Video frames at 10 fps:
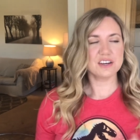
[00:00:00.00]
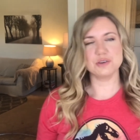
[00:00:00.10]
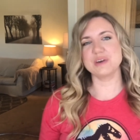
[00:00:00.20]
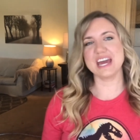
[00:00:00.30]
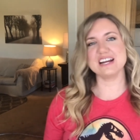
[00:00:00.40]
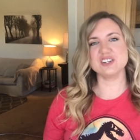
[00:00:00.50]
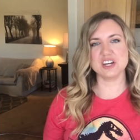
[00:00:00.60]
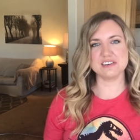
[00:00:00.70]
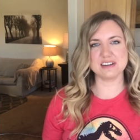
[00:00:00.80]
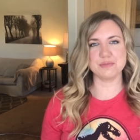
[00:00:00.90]
You can
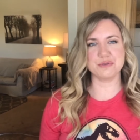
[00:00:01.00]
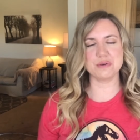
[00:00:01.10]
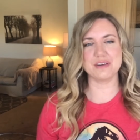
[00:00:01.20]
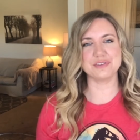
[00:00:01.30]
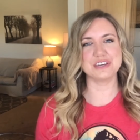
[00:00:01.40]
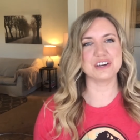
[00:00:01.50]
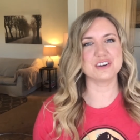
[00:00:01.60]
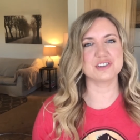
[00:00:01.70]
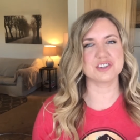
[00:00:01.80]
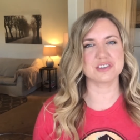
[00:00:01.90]
change it up throughout the
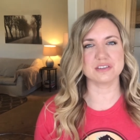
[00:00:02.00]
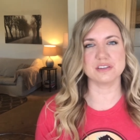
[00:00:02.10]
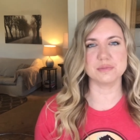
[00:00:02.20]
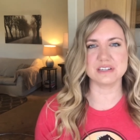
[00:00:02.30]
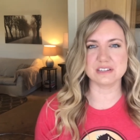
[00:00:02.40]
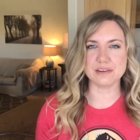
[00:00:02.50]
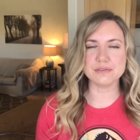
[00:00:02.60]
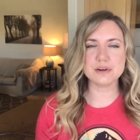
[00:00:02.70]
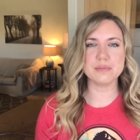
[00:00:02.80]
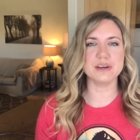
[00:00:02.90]
year. It's just a little bit
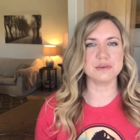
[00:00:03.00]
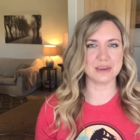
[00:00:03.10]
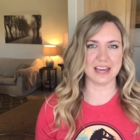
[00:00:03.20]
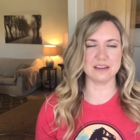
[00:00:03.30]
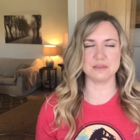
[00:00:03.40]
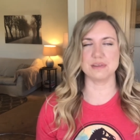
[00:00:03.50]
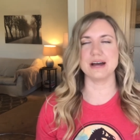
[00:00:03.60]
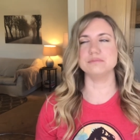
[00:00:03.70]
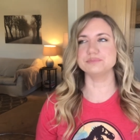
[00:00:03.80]
tougher, but you can do that.